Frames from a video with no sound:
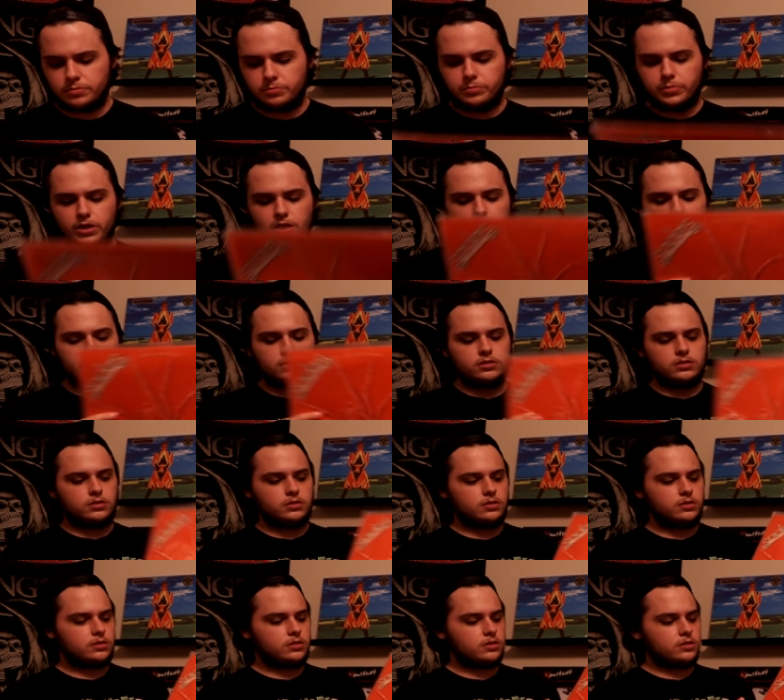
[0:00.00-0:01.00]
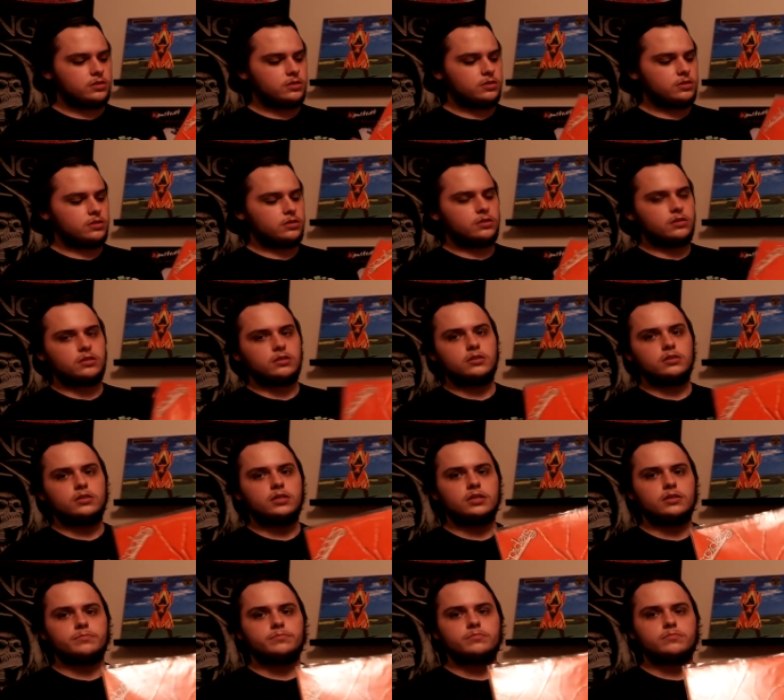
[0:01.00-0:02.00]
But
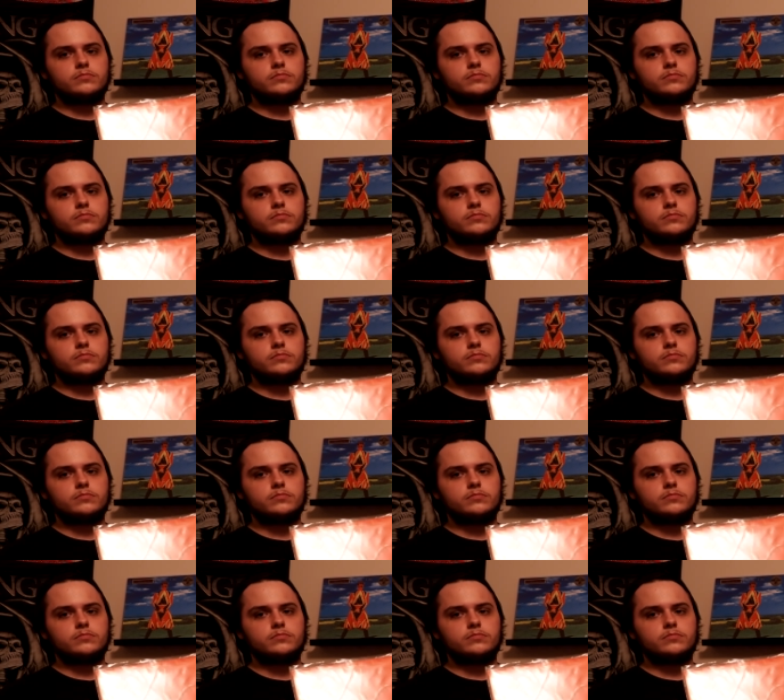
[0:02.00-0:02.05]
yeah.